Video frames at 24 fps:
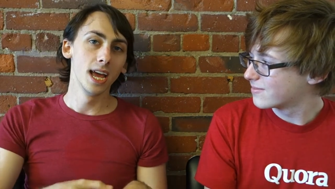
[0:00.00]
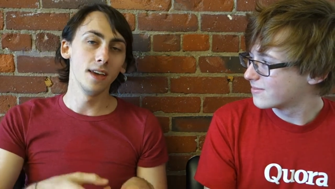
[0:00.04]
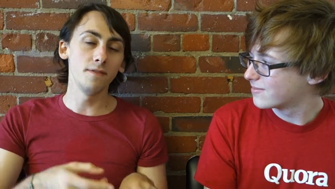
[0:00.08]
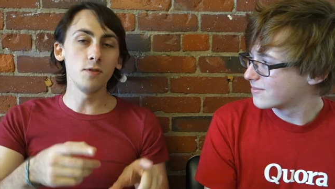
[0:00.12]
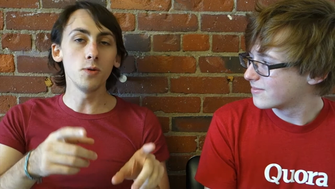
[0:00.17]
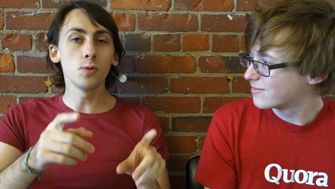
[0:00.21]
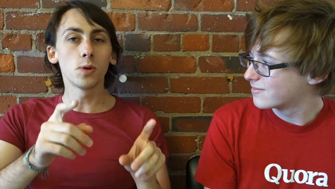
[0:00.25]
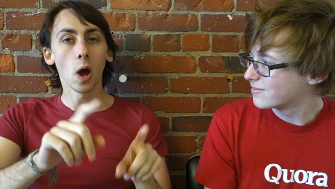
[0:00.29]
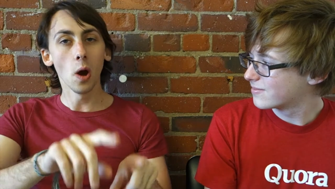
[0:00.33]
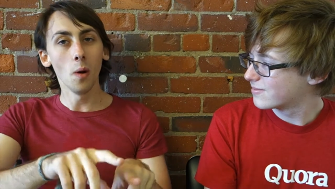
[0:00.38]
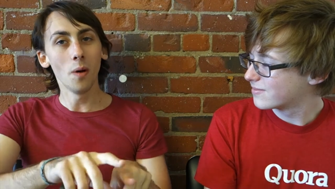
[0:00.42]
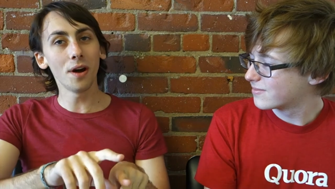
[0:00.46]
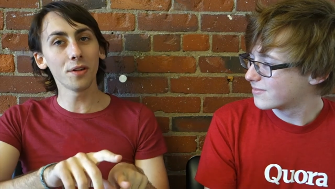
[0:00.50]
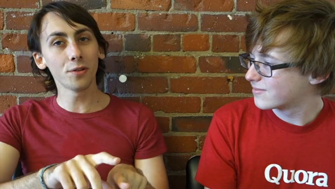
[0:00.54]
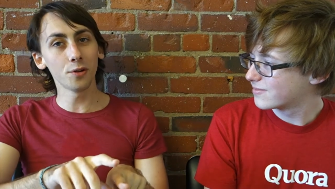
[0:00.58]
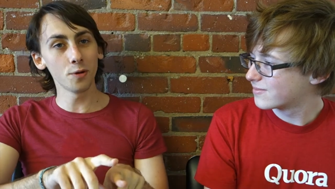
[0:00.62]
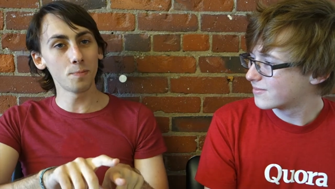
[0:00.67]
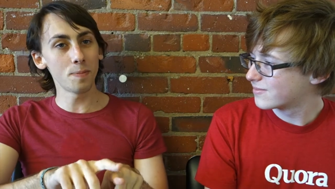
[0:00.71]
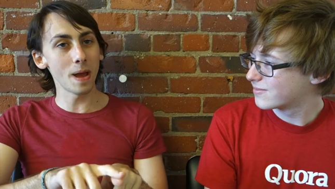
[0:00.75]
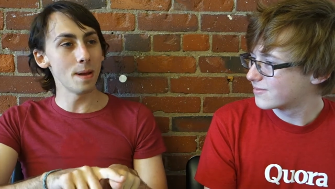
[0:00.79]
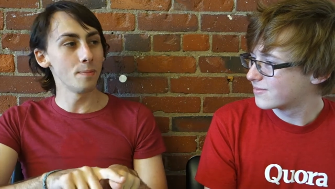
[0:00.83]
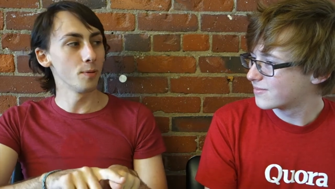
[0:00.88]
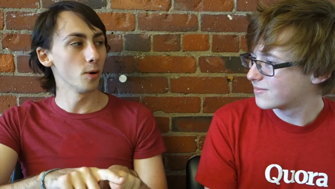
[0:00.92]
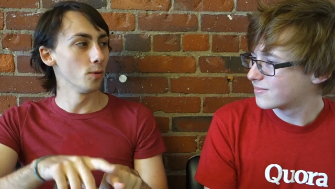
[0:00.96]
Speaker 1: If you co-authored a
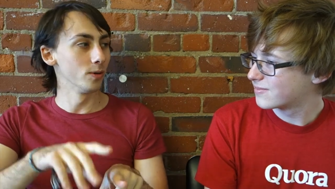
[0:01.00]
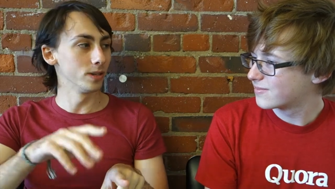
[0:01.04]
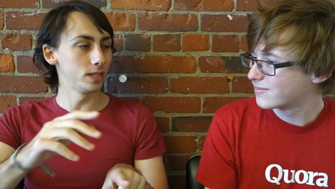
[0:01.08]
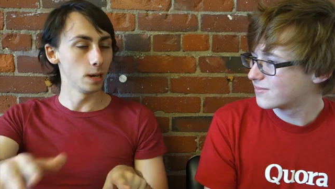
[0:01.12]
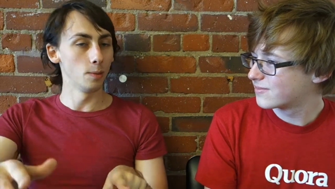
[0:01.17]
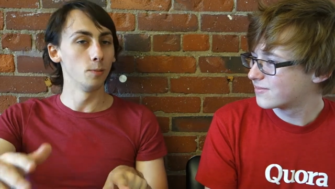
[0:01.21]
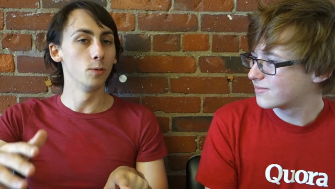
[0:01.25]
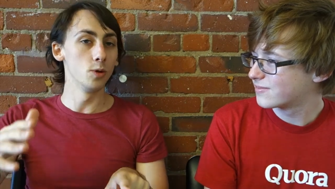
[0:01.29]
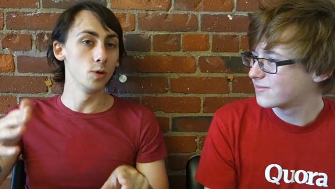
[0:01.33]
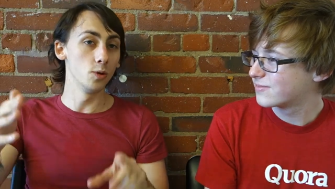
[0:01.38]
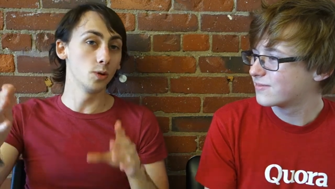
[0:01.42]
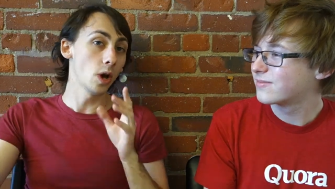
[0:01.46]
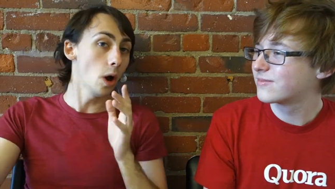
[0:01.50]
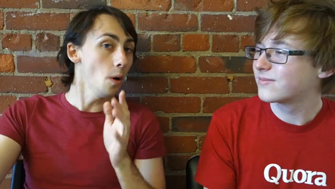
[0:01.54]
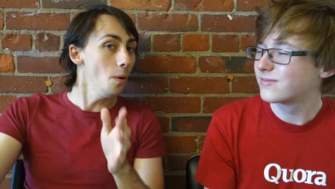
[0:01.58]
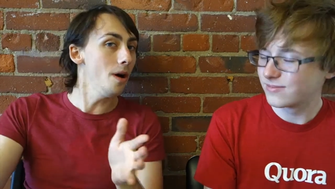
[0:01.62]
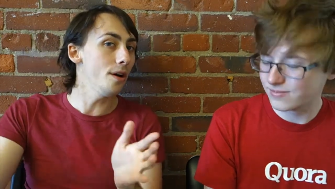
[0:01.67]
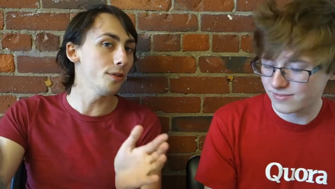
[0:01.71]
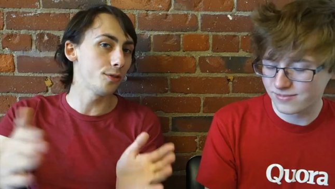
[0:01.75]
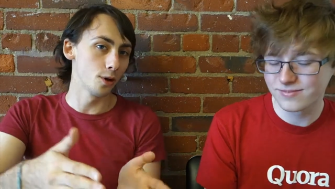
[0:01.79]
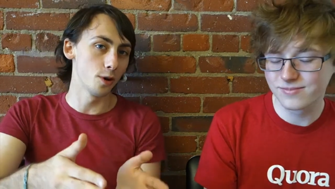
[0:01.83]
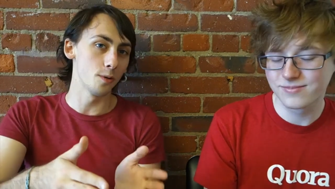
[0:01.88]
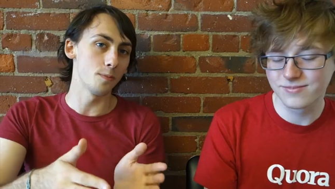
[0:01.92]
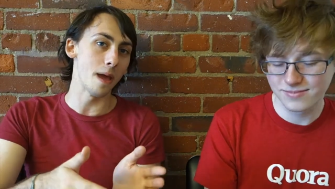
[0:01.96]
paper with someone who
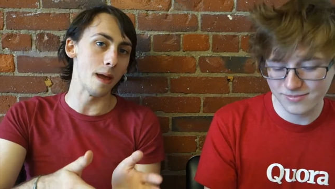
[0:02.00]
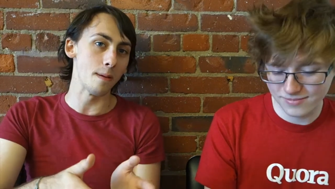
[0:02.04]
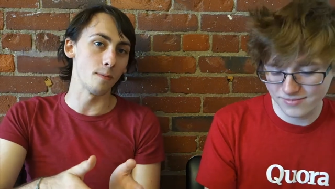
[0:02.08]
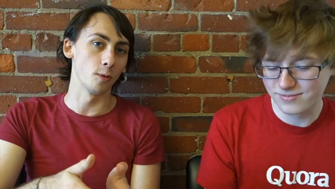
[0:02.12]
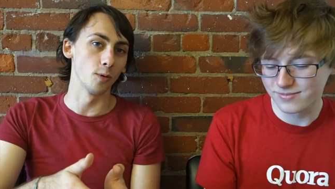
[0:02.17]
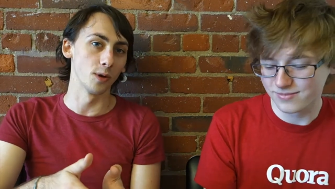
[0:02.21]
co-authored a paper